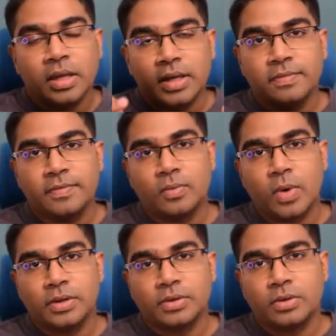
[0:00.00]
If you
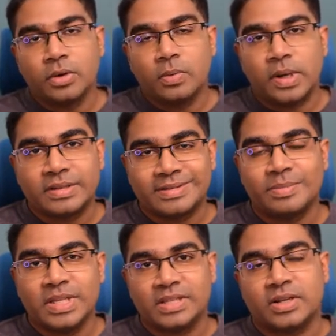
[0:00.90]
want to know whether
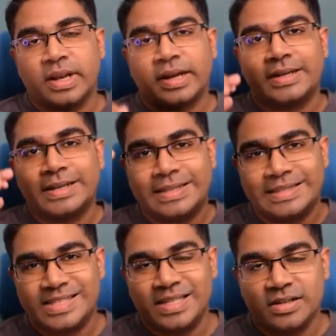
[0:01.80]
something is connected
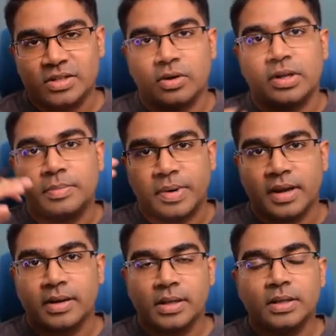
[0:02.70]
in series or in
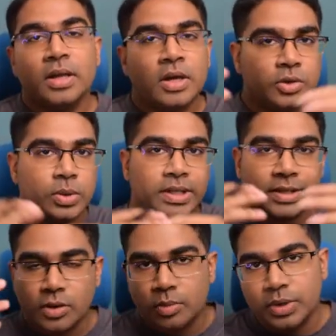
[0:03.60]
parallel to
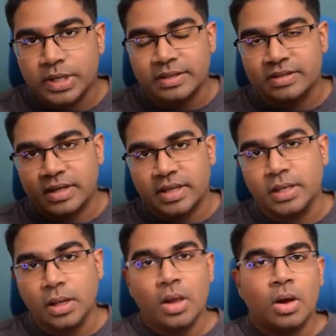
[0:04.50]
another component in the
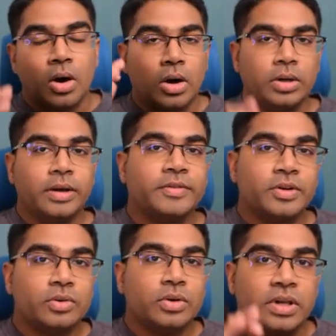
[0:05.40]
circuit, all you have to
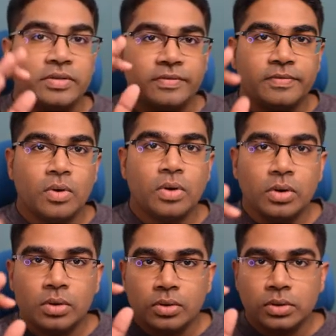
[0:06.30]
do is
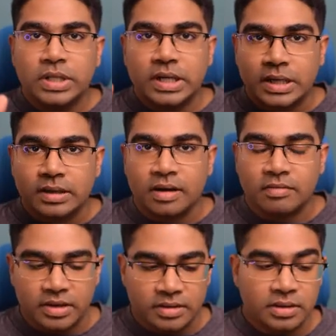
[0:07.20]
follow the
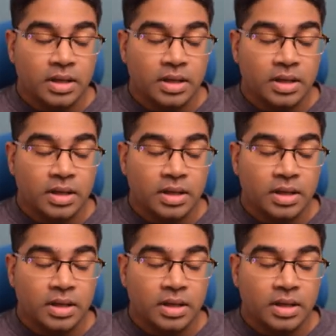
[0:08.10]
current.